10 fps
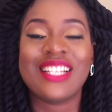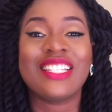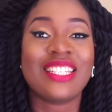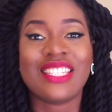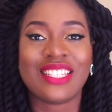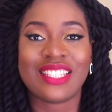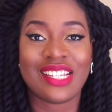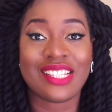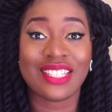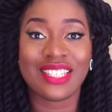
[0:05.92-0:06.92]
This is
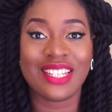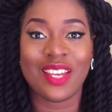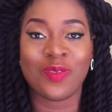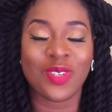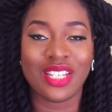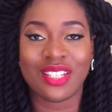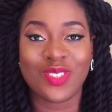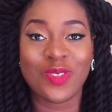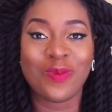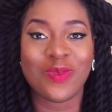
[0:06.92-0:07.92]
CCME
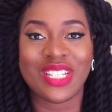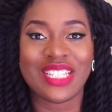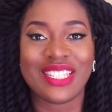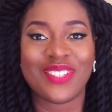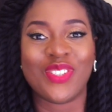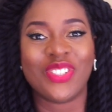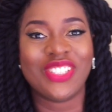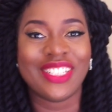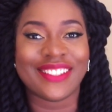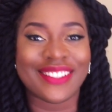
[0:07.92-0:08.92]

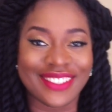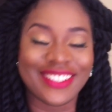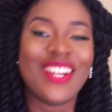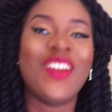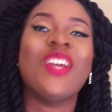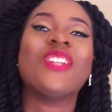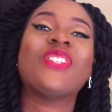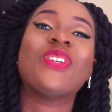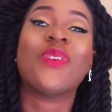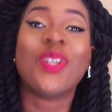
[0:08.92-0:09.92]
2.0.
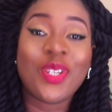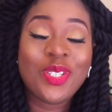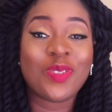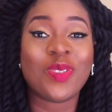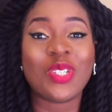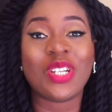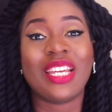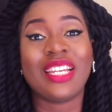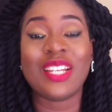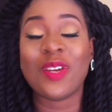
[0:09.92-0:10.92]
Today we're going to be
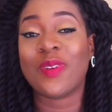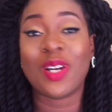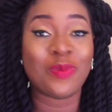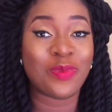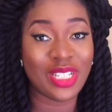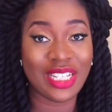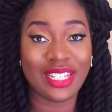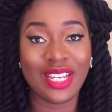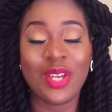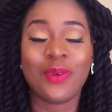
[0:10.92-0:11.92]
talking about
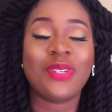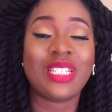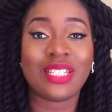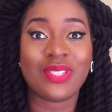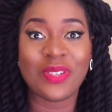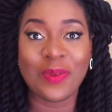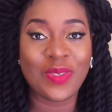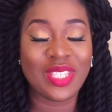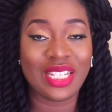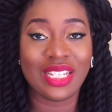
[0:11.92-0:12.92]
money, which is
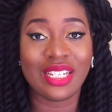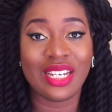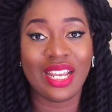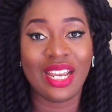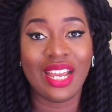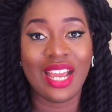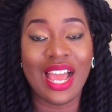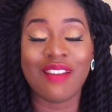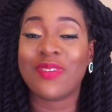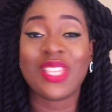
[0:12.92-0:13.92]
something
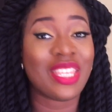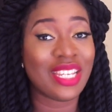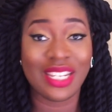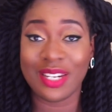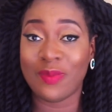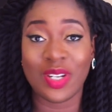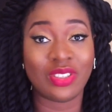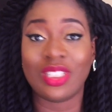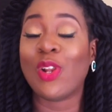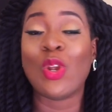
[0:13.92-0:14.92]
I've been thinking
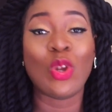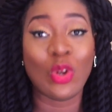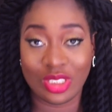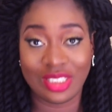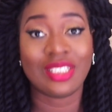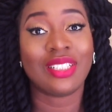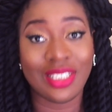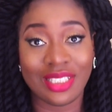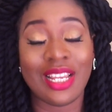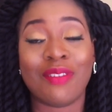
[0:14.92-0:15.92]
about a lot
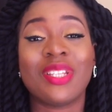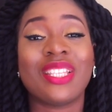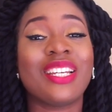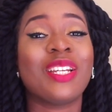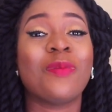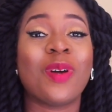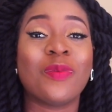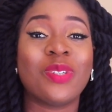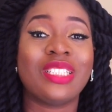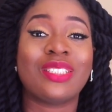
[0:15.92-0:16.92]
lately. I've been thinking
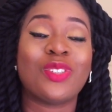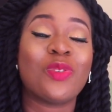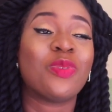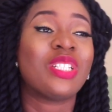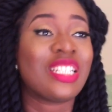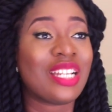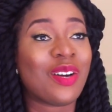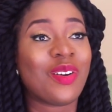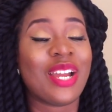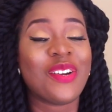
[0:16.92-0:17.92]
about money so much
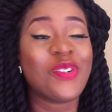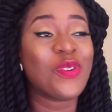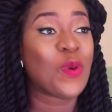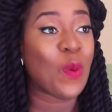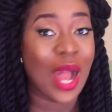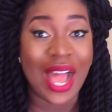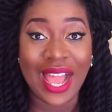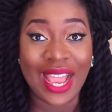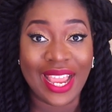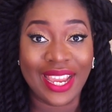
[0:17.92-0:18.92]
now. I don't know
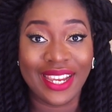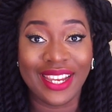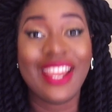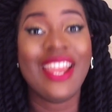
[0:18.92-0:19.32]
why.